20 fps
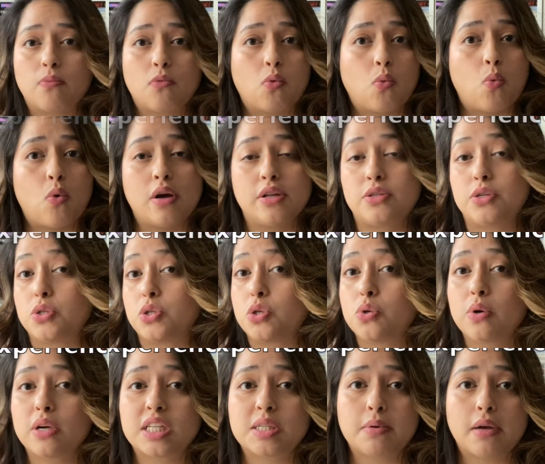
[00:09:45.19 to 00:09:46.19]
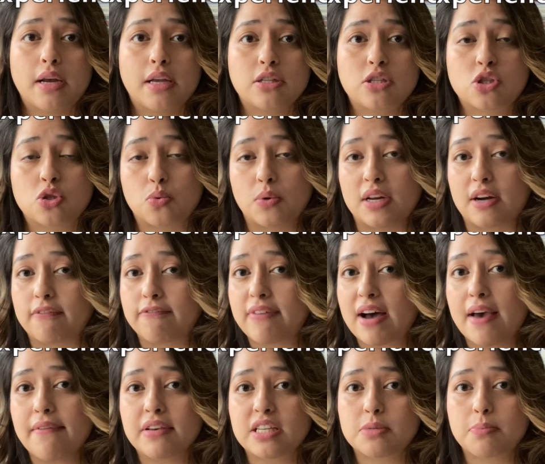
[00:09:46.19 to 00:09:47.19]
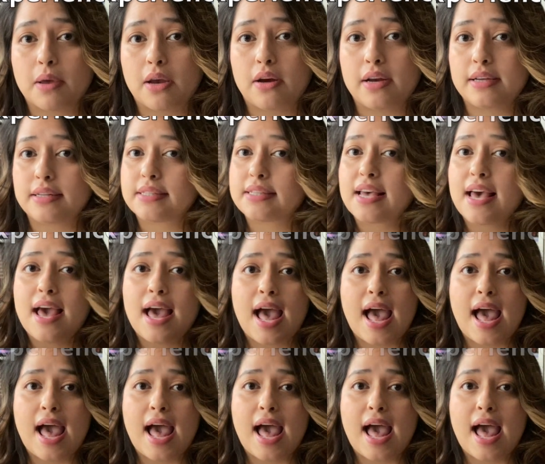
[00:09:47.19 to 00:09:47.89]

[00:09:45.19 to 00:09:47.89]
1 to 2 experience, 3 to 5 experience.